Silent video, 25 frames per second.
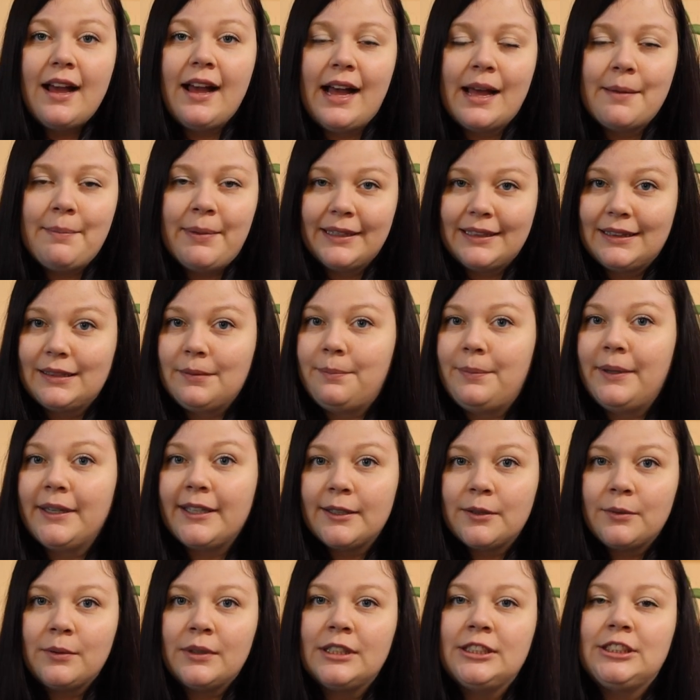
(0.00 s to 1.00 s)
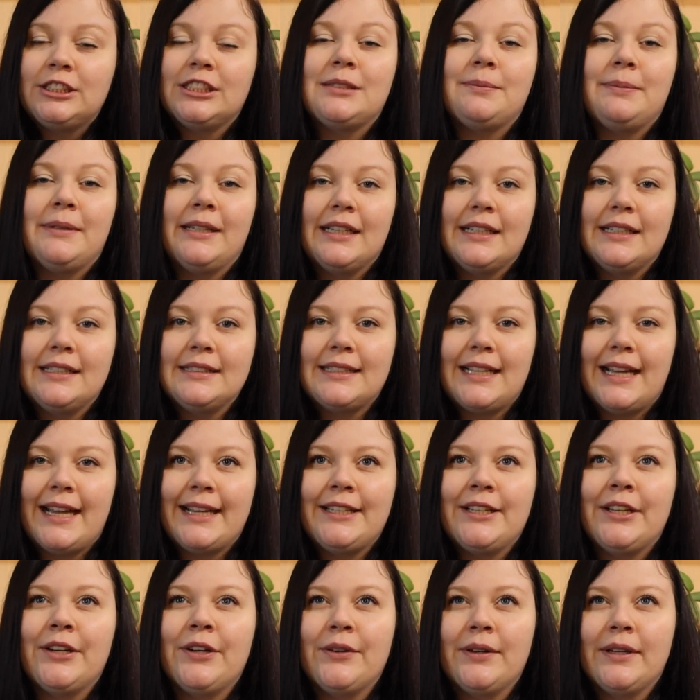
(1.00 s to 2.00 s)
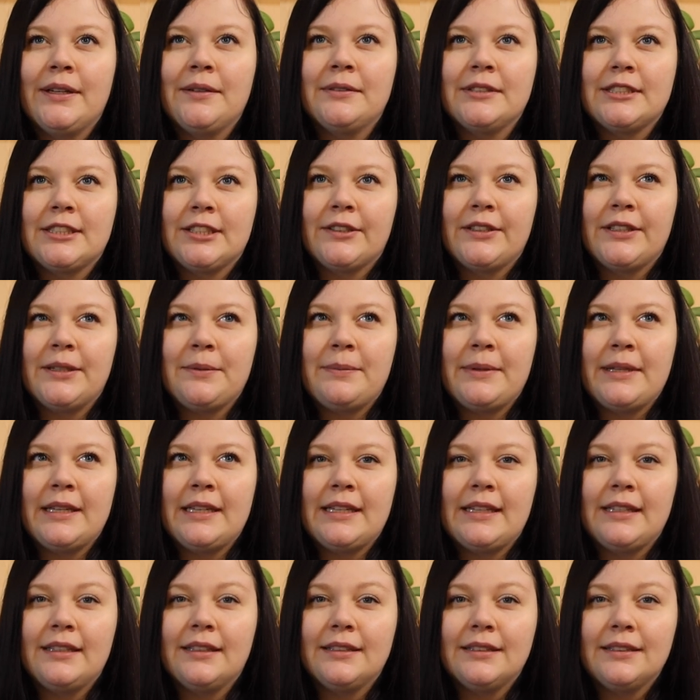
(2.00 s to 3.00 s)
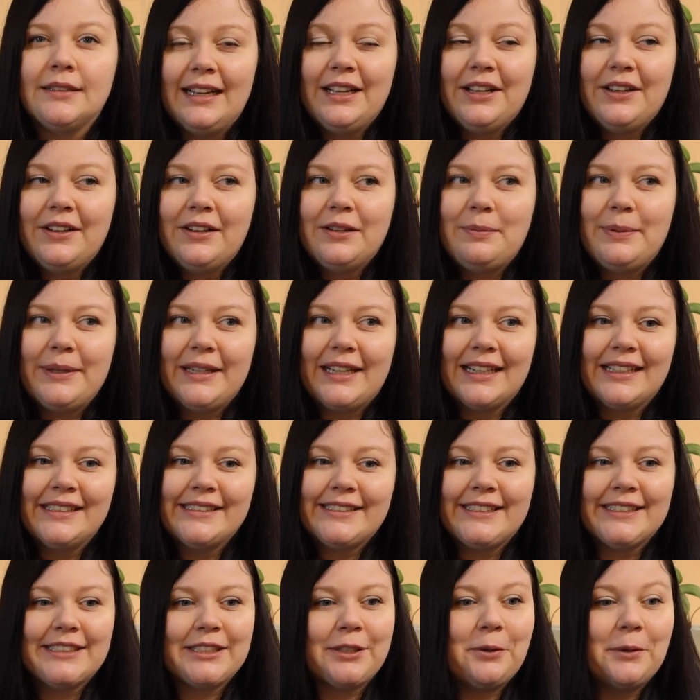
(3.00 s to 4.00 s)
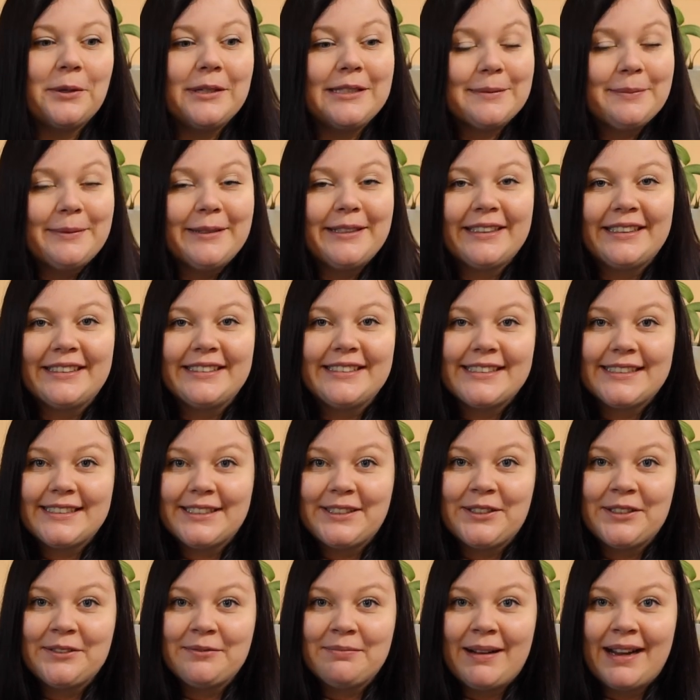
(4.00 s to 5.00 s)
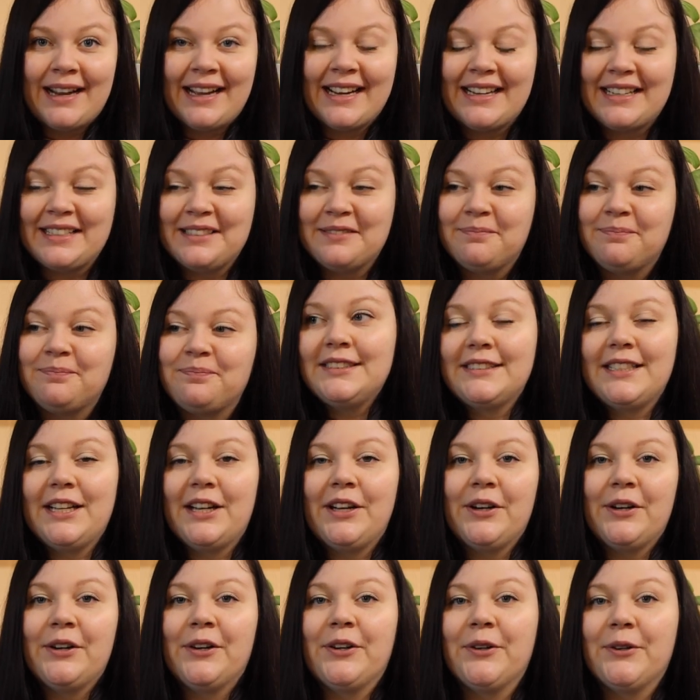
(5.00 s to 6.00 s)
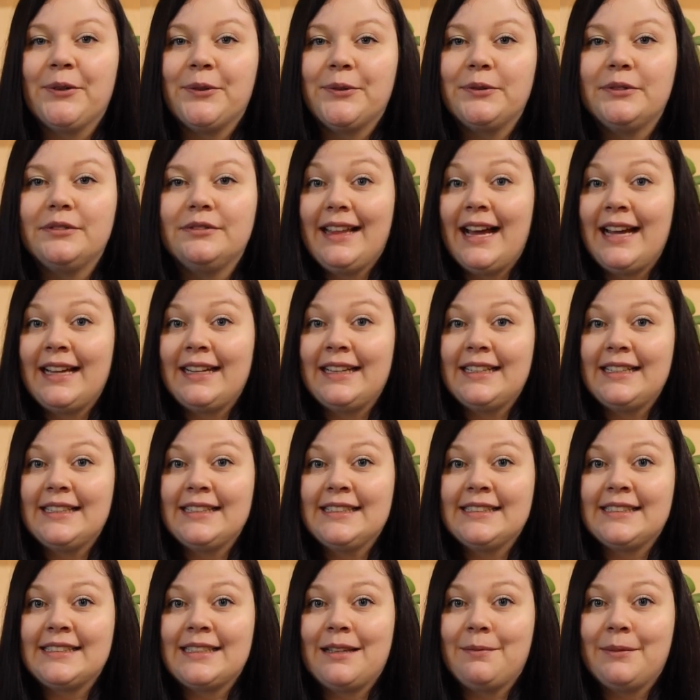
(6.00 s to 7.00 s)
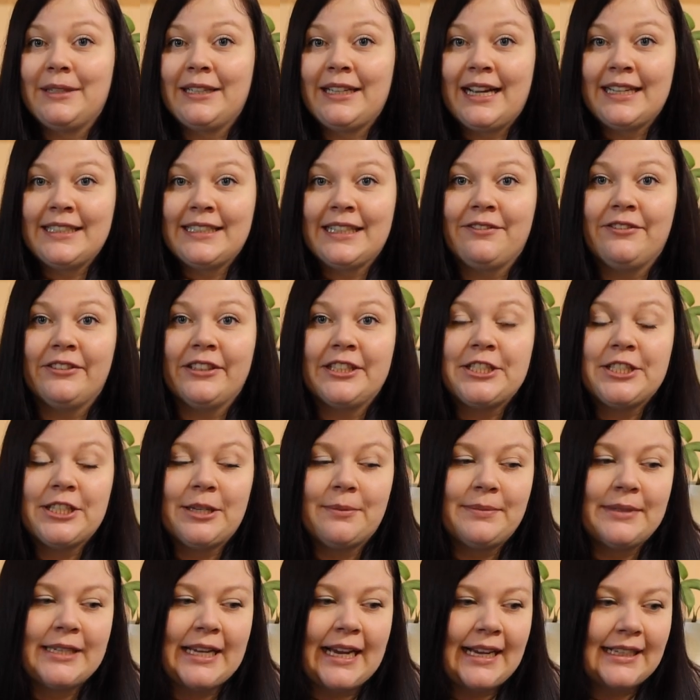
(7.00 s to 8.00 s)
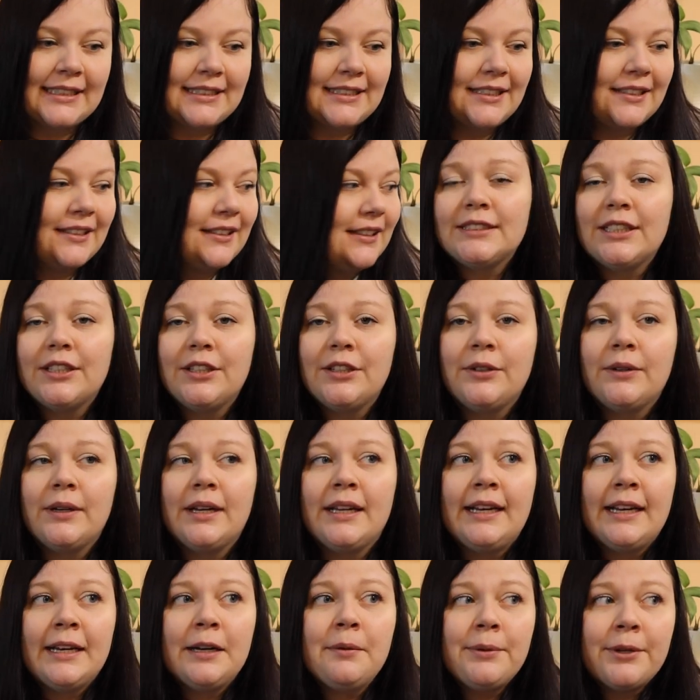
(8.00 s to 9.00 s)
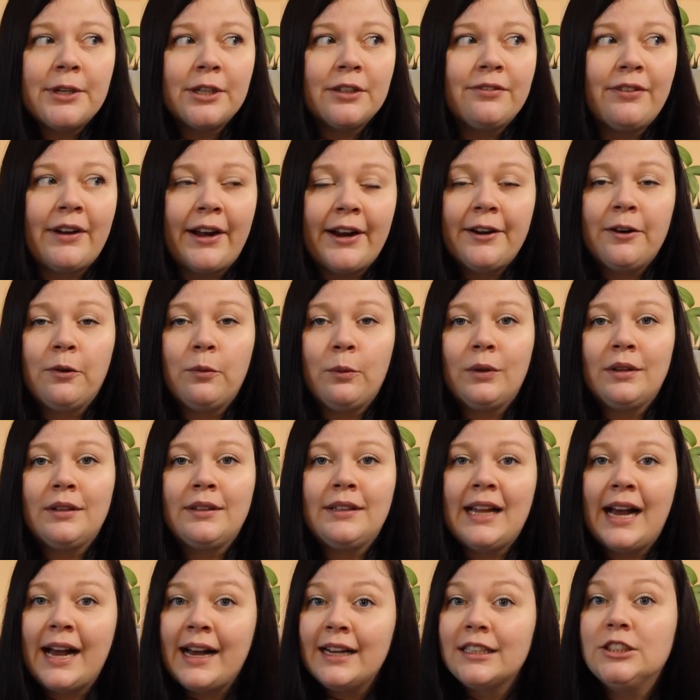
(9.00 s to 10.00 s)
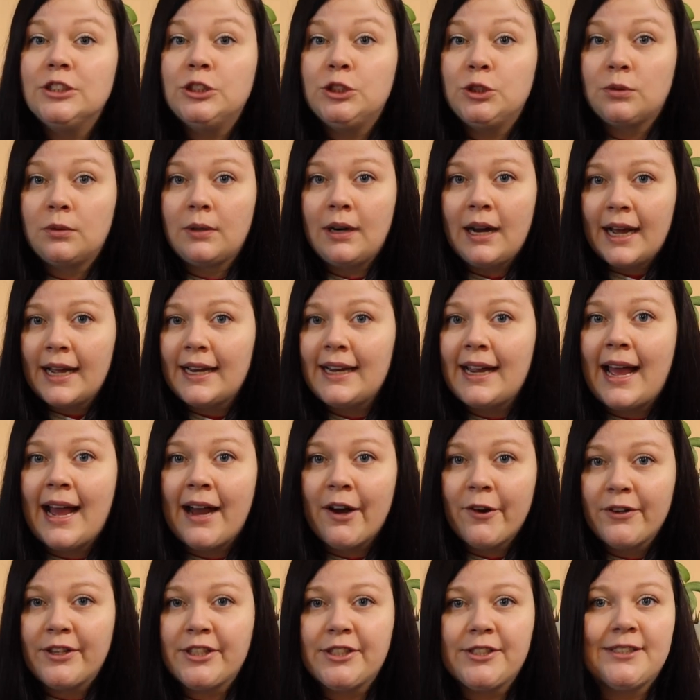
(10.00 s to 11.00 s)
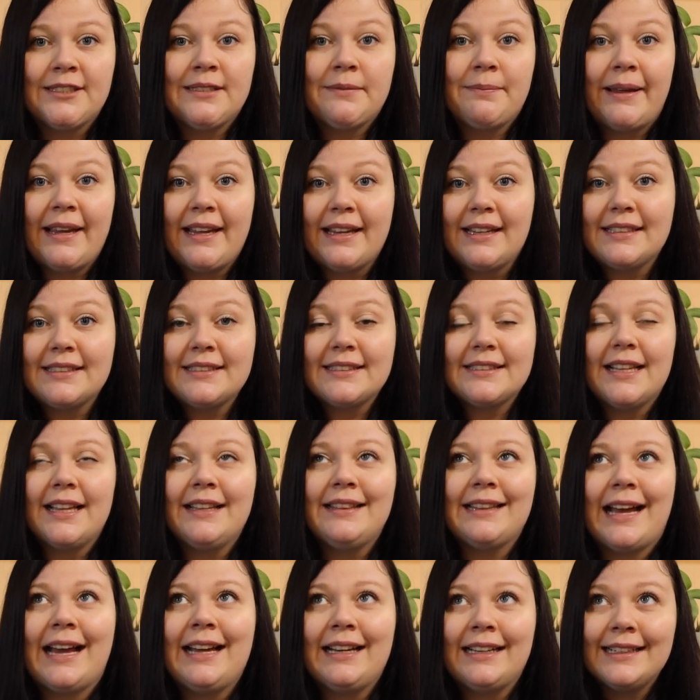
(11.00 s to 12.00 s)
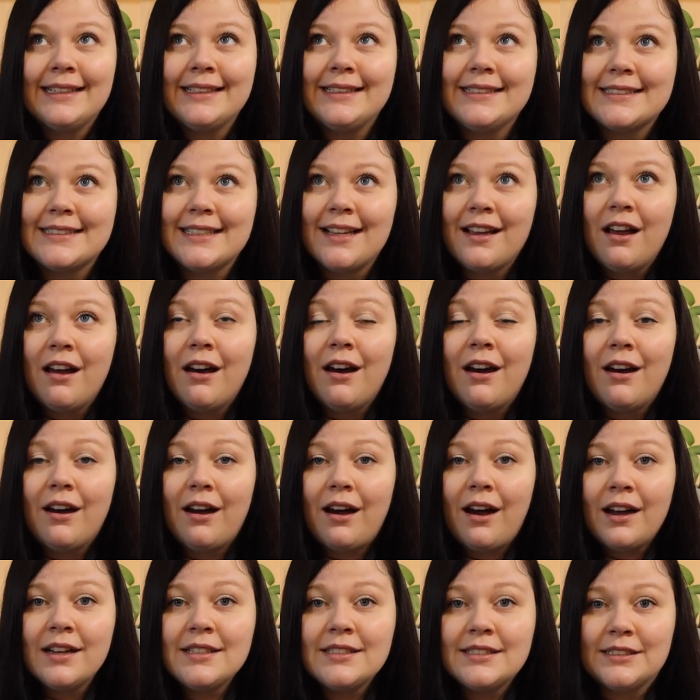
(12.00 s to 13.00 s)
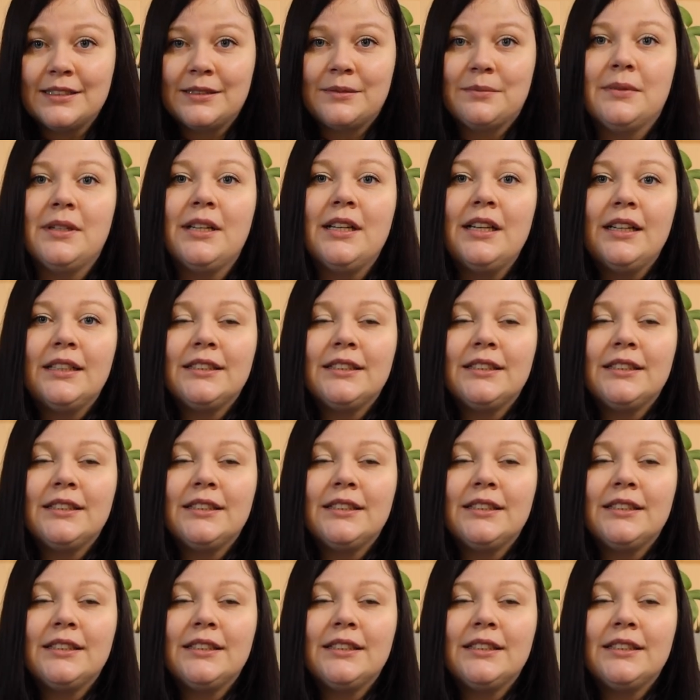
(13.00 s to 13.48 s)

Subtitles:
I picked the bigger one just because I know it was going to be because it's always been a concern of mine. So that is something I definitely jumped at. So an air purifier will not dry out your space, and that is awesome.